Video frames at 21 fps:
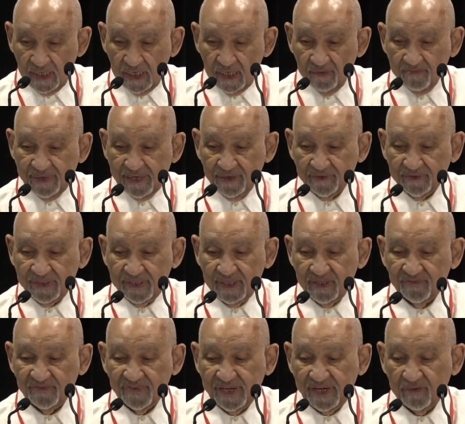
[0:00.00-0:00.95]
about the
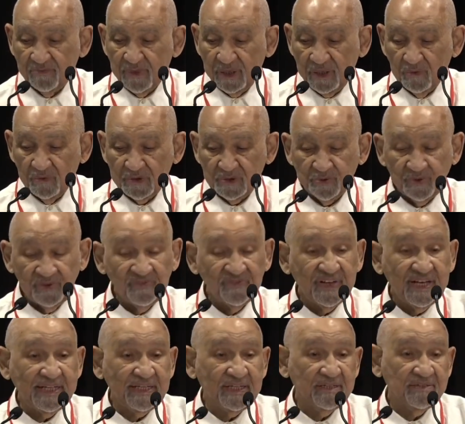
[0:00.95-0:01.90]
environment in which we
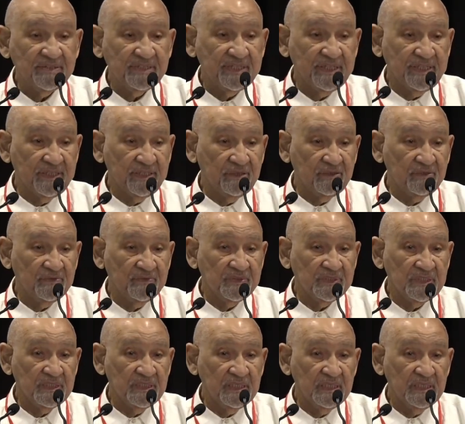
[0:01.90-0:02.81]
find ourselves